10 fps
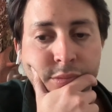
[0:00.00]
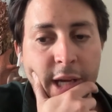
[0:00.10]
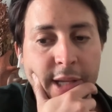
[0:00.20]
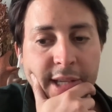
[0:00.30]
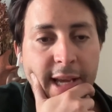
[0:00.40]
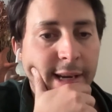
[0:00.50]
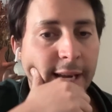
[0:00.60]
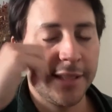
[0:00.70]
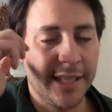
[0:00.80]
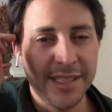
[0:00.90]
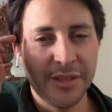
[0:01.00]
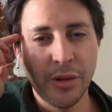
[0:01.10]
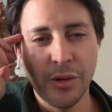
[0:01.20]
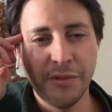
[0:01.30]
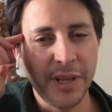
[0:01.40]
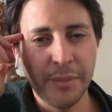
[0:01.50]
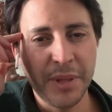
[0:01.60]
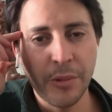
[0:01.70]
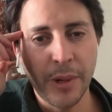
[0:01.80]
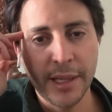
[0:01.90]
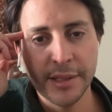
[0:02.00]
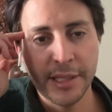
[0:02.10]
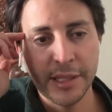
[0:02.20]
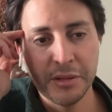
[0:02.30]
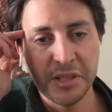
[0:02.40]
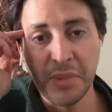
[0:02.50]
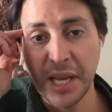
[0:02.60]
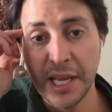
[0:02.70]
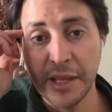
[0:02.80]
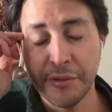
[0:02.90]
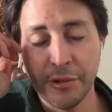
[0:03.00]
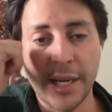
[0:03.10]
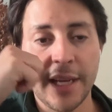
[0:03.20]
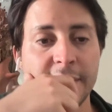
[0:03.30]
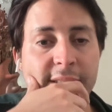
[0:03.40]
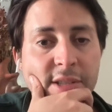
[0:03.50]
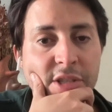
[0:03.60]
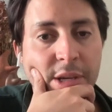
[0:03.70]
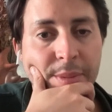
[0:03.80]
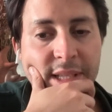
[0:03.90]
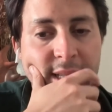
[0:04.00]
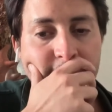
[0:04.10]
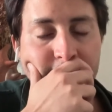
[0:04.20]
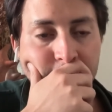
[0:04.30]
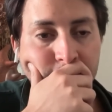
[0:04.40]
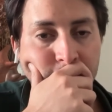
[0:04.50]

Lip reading: like there is no very big one in Spain, France, or Germany yet.